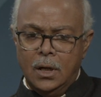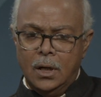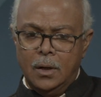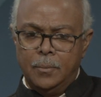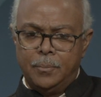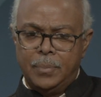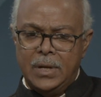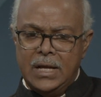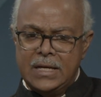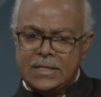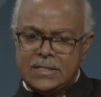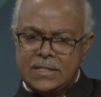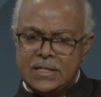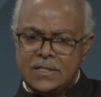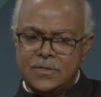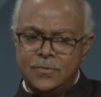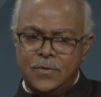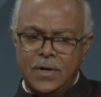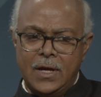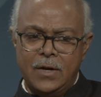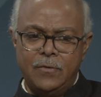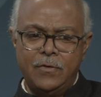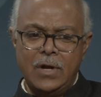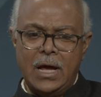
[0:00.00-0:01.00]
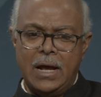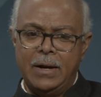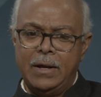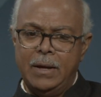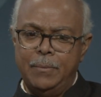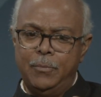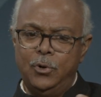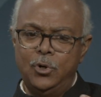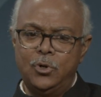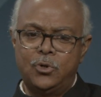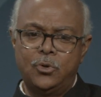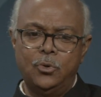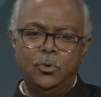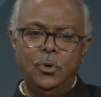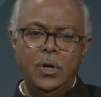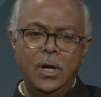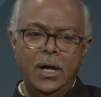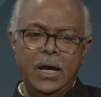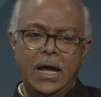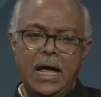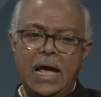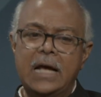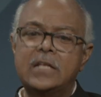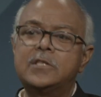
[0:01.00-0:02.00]
places where we are able to
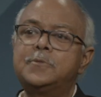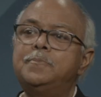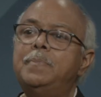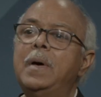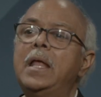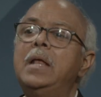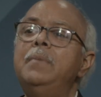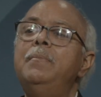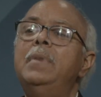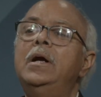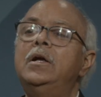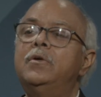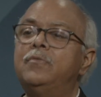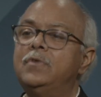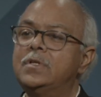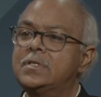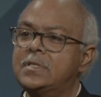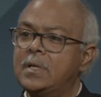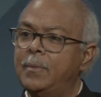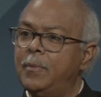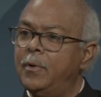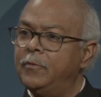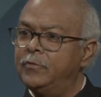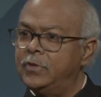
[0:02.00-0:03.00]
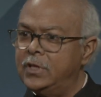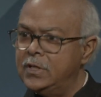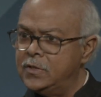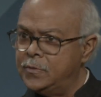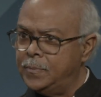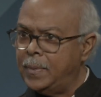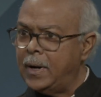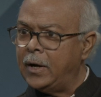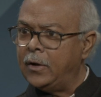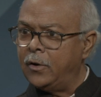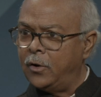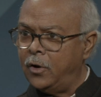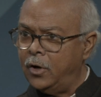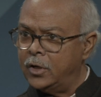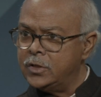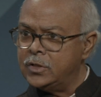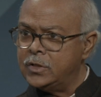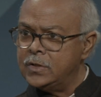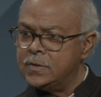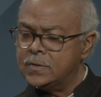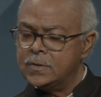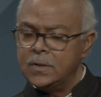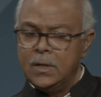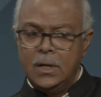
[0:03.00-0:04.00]
experiment with some of these
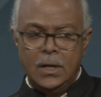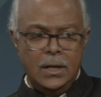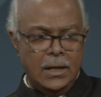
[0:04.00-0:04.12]
pedagogies,